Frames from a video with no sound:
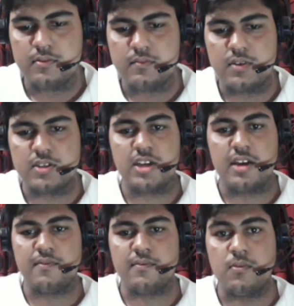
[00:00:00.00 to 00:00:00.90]
Russia
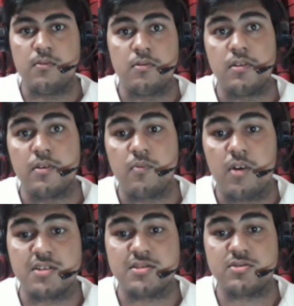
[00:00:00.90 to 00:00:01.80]
have only
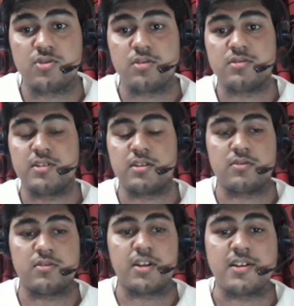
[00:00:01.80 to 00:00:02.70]
one strong
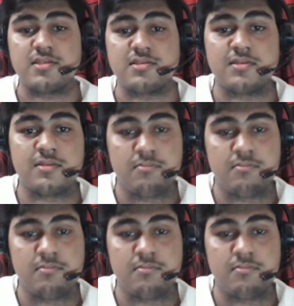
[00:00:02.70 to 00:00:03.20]
sector that is